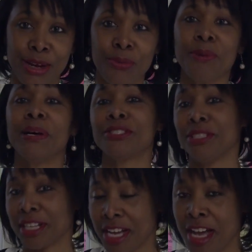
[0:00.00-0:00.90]
We want you to
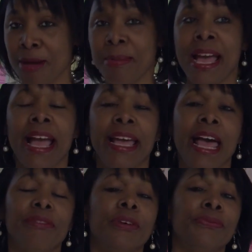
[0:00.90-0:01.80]
come and have
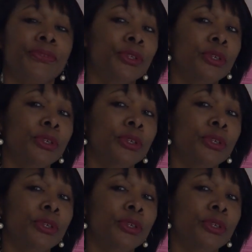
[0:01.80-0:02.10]
a full